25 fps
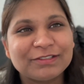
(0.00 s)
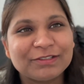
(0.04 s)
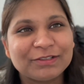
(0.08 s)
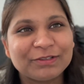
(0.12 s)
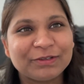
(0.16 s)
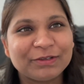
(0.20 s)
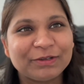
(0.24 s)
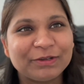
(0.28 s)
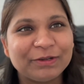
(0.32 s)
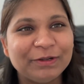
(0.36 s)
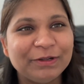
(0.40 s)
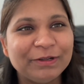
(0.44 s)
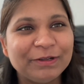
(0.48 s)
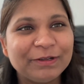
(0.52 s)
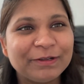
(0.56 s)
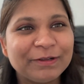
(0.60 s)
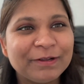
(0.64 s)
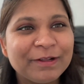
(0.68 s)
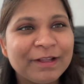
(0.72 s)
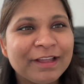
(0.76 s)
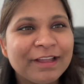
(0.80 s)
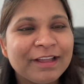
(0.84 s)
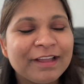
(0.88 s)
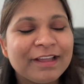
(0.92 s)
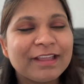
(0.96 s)
So
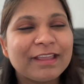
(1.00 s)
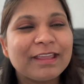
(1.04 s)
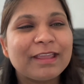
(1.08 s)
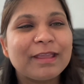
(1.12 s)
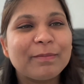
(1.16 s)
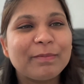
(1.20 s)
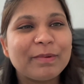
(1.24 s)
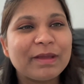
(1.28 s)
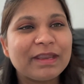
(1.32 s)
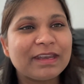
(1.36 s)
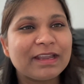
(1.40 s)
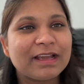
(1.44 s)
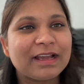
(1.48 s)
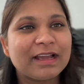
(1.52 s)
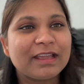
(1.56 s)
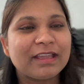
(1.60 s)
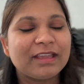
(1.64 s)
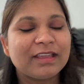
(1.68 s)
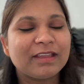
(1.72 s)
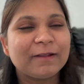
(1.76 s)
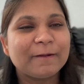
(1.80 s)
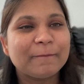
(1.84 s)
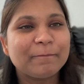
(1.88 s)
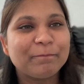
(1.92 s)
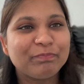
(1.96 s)
keep an
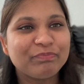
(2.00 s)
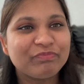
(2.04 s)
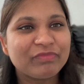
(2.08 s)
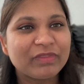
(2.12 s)
eye.